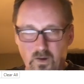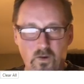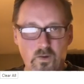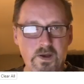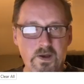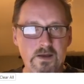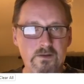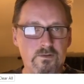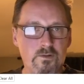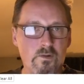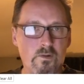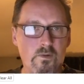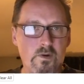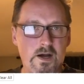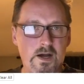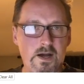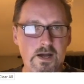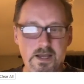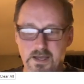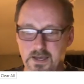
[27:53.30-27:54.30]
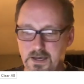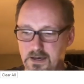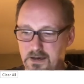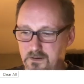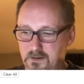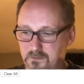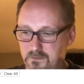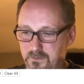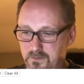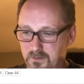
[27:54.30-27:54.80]
Okay, so I
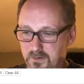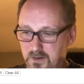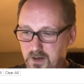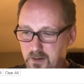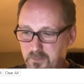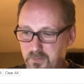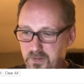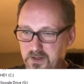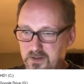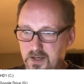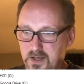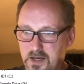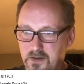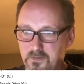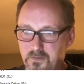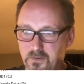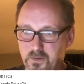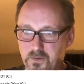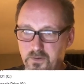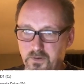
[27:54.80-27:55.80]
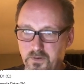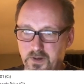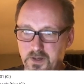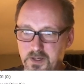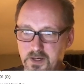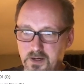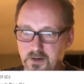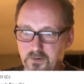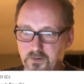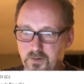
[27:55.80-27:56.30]
have copied that folder in
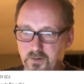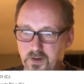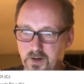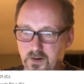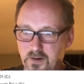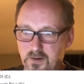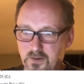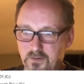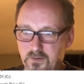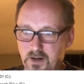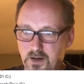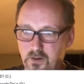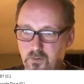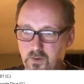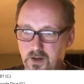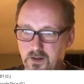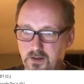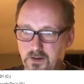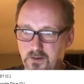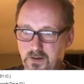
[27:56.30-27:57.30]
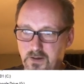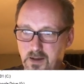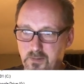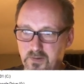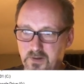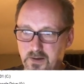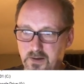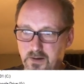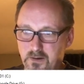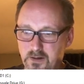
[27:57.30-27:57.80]
here. So there it is there, Wildlife
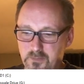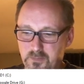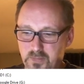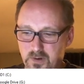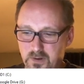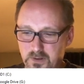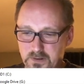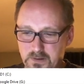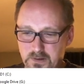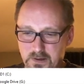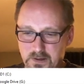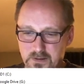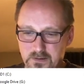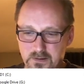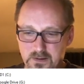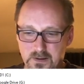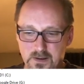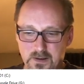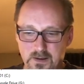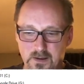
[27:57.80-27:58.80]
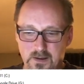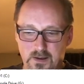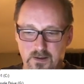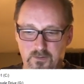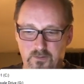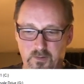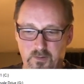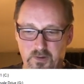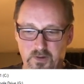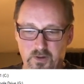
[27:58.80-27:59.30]
Habitat Area Polygon. So